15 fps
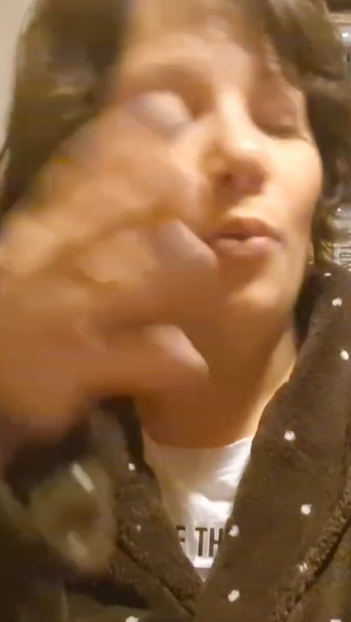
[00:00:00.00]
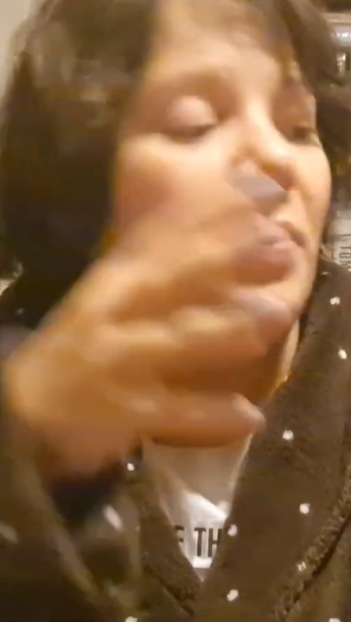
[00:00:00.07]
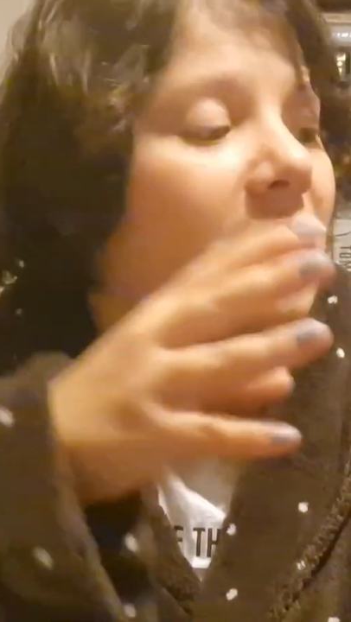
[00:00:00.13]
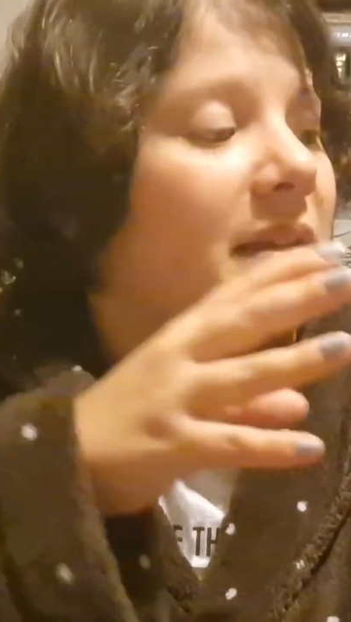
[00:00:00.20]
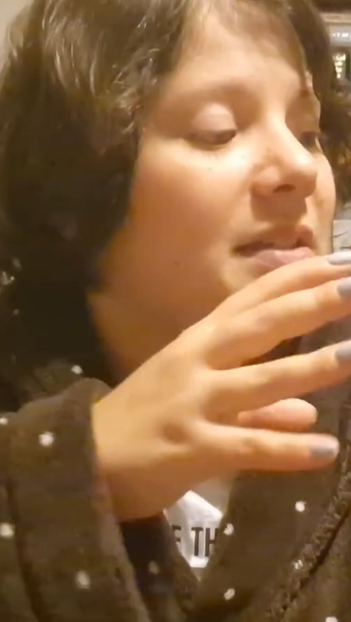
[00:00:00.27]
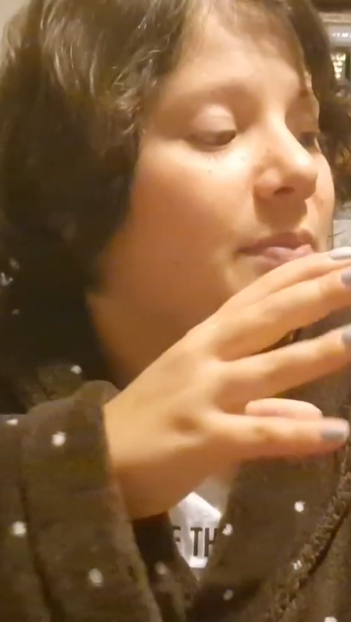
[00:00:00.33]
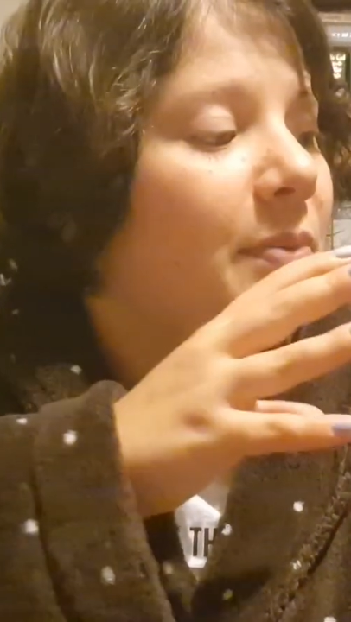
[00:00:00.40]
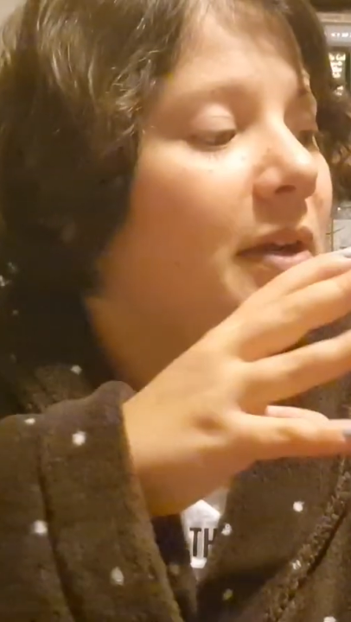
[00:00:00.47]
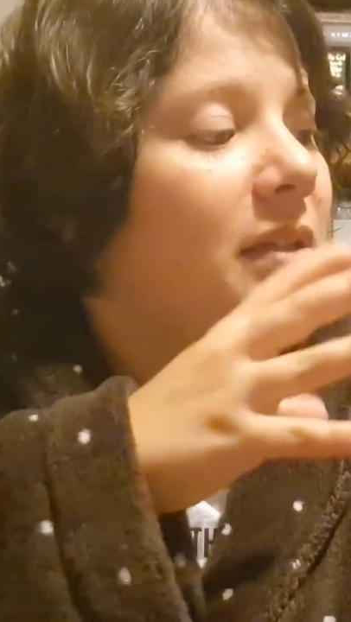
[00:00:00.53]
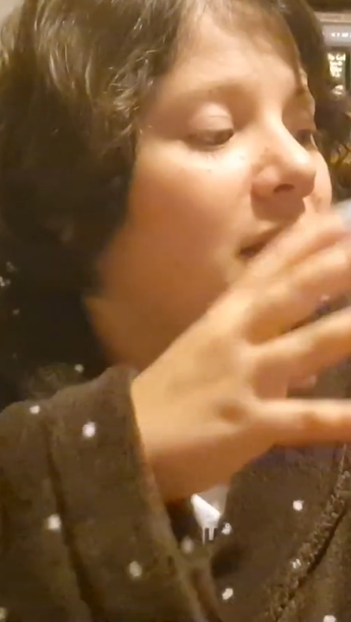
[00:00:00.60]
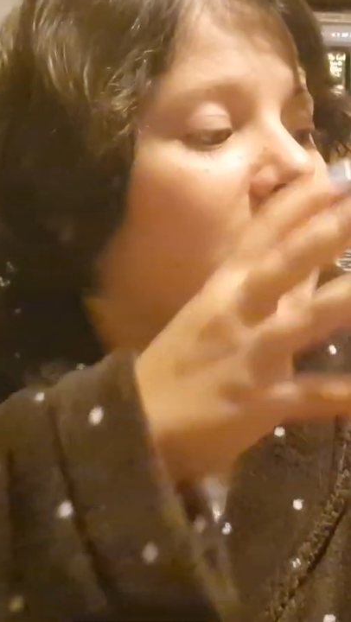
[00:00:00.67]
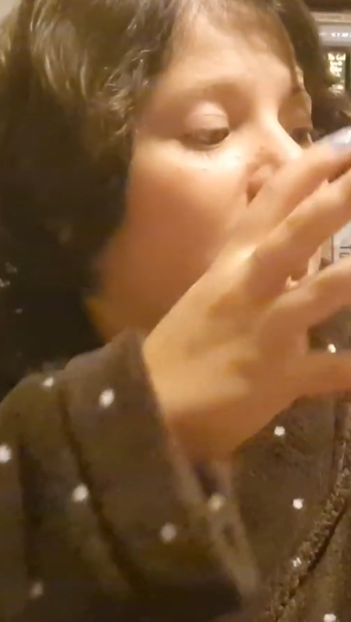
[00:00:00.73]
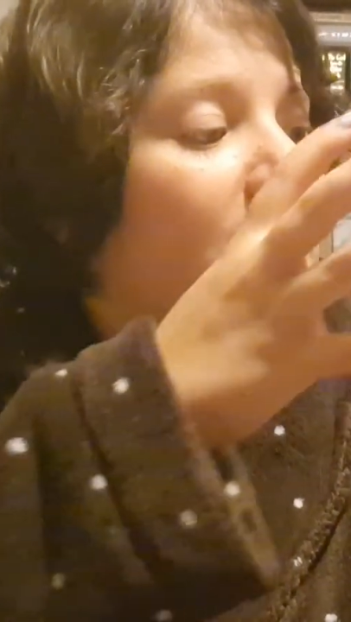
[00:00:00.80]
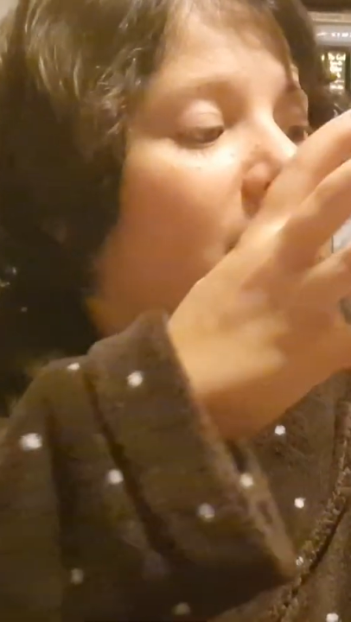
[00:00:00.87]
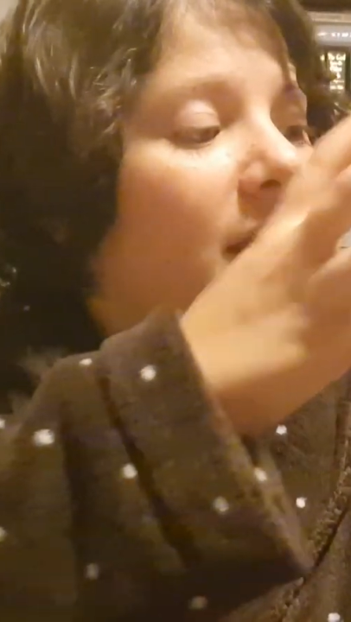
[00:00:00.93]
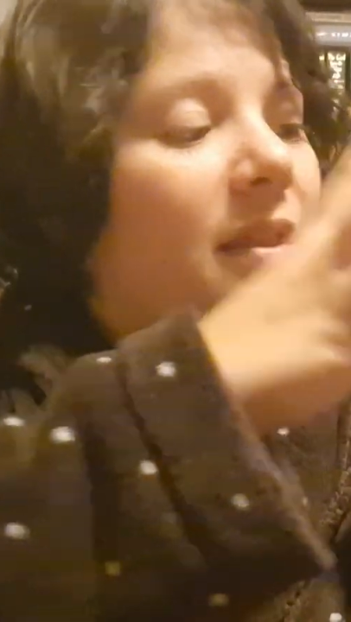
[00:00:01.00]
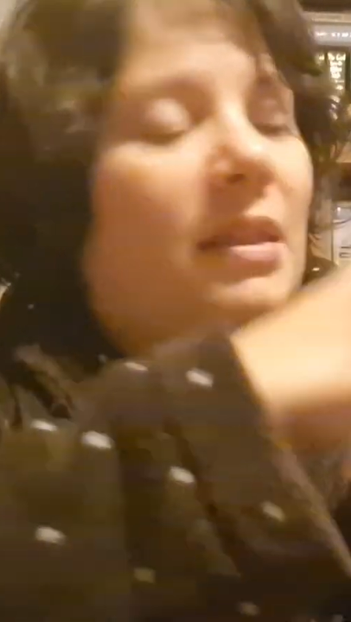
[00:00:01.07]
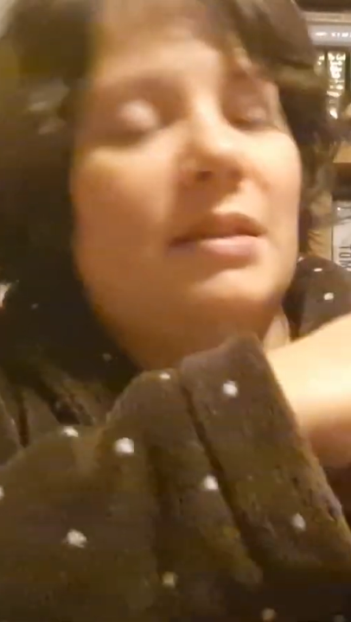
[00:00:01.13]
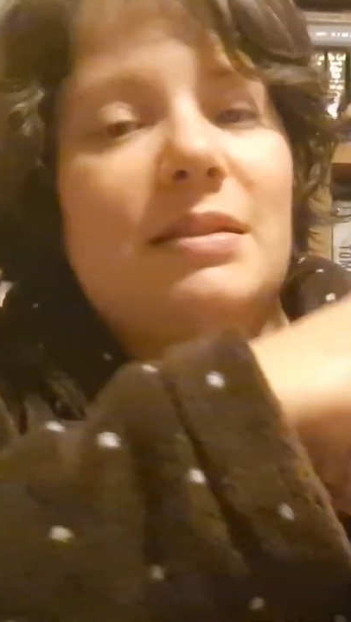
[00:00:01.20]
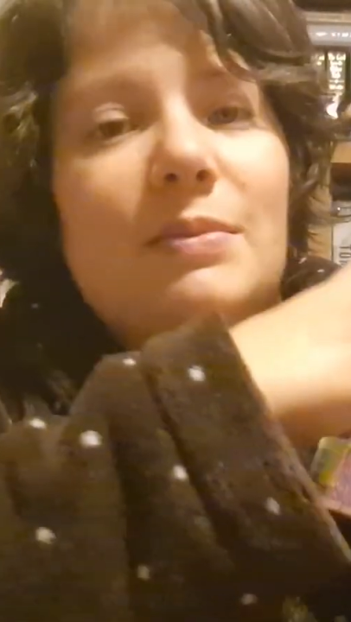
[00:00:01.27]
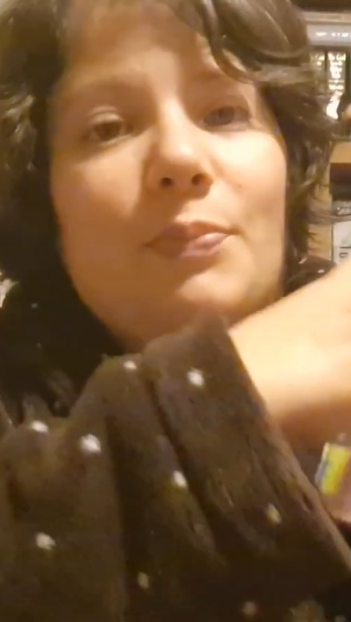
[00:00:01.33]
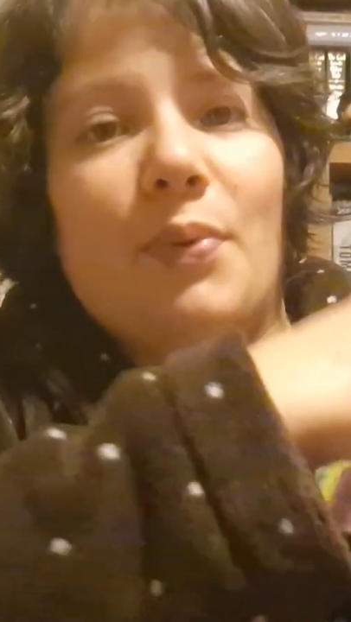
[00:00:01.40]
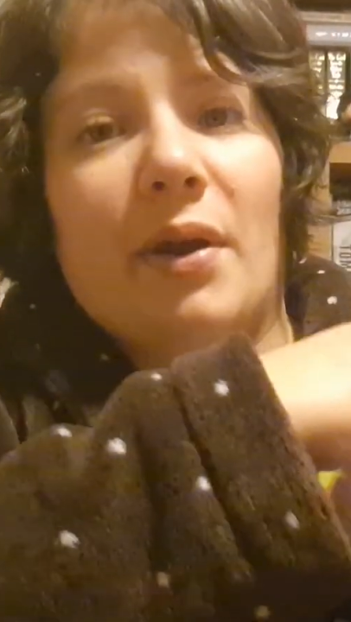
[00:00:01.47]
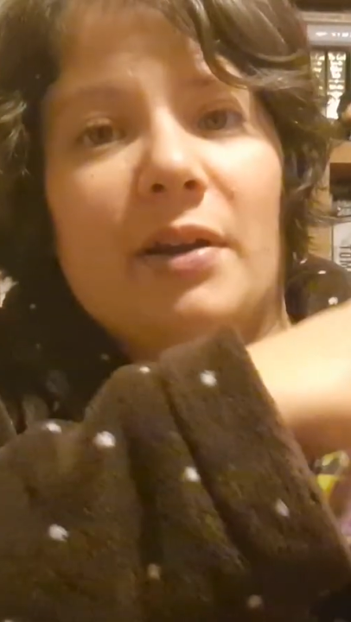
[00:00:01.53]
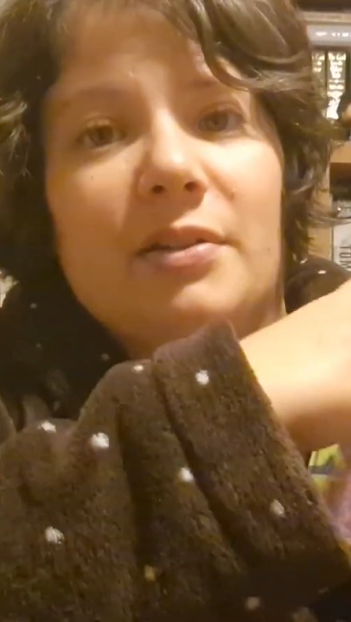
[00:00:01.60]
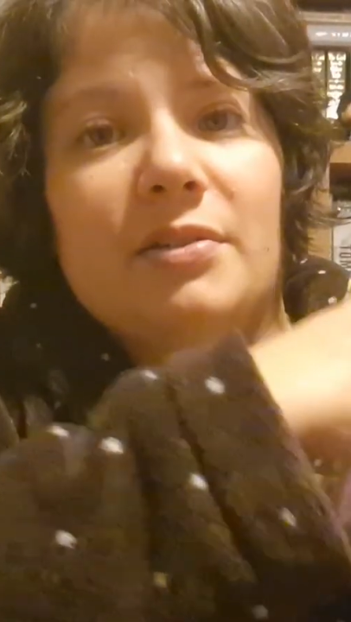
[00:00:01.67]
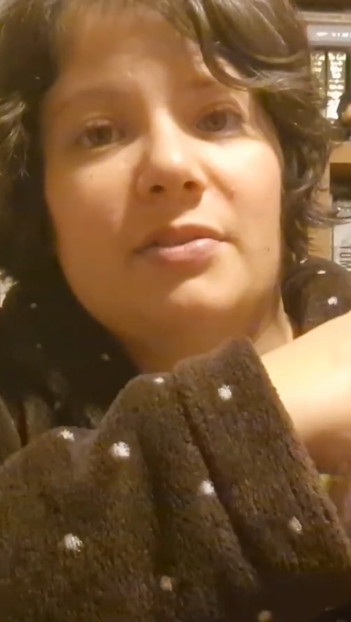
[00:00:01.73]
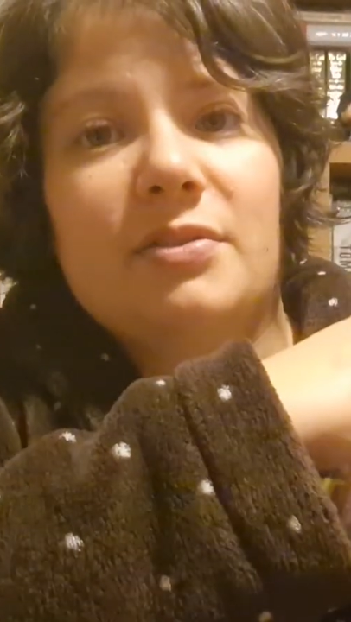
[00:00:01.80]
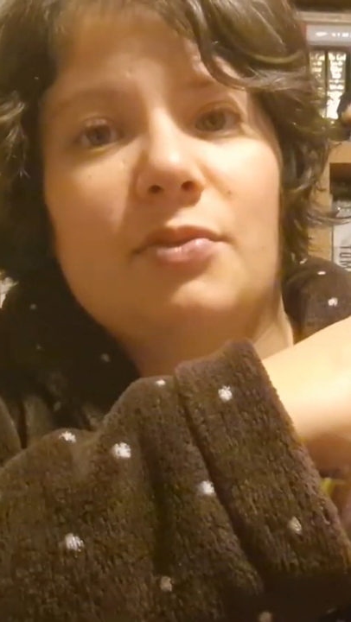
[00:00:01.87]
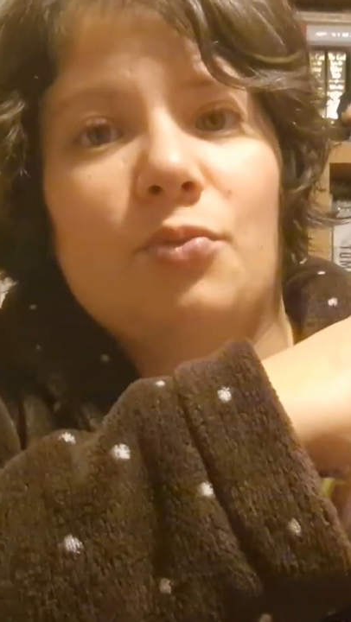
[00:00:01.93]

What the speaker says: because apparently this part